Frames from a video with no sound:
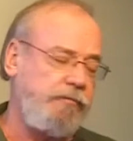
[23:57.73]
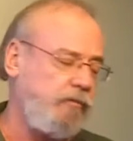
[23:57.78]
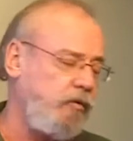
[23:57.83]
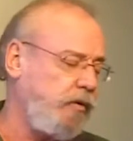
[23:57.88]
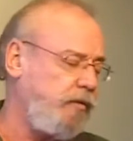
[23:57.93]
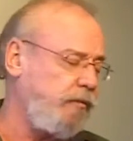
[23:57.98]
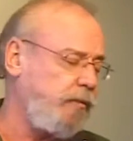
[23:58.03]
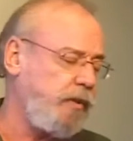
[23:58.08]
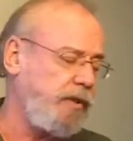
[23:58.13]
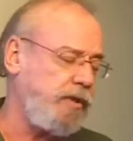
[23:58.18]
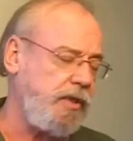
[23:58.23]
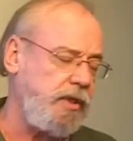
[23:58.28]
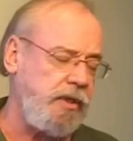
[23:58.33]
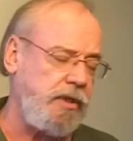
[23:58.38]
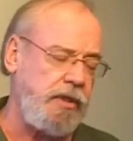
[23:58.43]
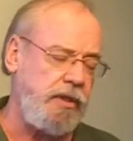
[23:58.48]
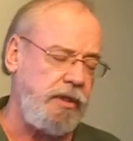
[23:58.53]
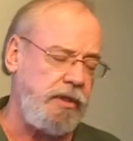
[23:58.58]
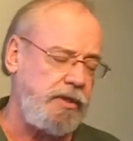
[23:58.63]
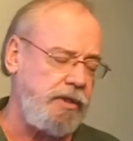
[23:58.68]
We've
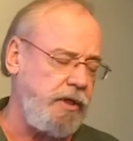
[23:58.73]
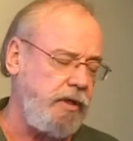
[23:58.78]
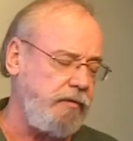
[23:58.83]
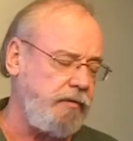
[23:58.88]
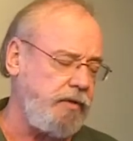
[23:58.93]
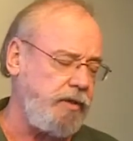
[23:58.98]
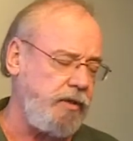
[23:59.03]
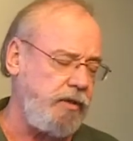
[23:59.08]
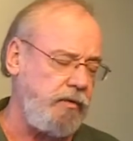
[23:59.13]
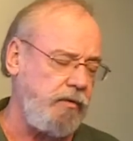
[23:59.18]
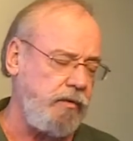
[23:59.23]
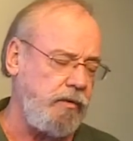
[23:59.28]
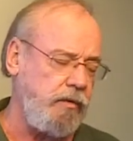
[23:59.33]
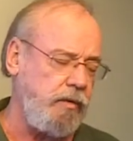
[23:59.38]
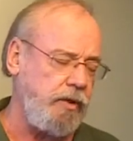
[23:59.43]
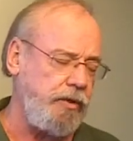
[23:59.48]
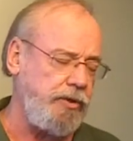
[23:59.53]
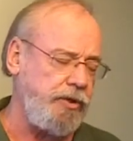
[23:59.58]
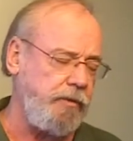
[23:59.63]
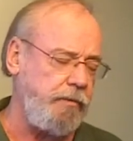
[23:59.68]
presented ourselves to you in
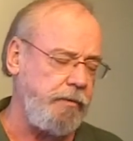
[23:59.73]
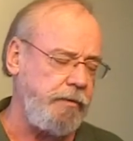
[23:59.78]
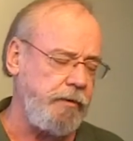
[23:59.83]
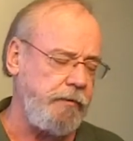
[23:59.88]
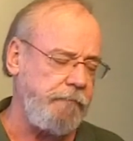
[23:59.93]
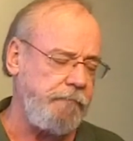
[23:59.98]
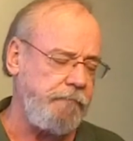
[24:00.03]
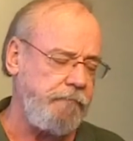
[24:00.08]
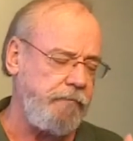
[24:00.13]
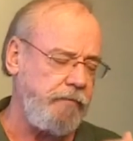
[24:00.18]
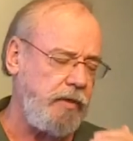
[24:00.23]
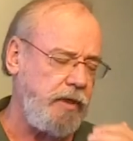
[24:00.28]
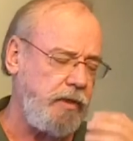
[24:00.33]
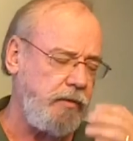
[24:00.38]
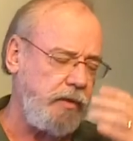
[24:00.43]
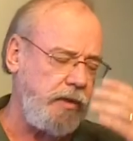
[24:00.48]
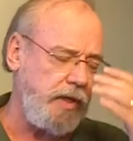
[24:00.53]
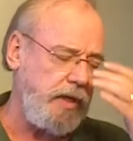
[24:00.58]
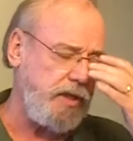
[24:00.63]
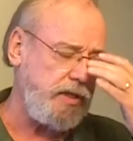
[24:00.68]
worship,
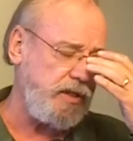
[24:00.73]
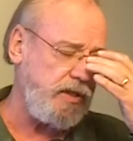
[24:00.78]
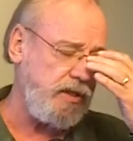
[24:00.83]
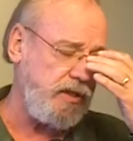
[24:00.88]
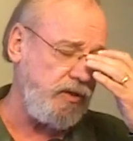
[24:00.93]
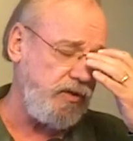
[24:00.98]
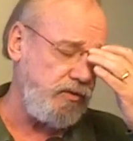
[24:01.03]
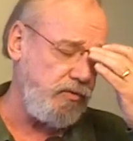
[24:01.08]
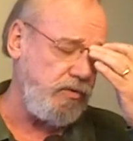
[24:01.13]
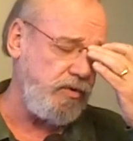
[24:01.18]
and we ask that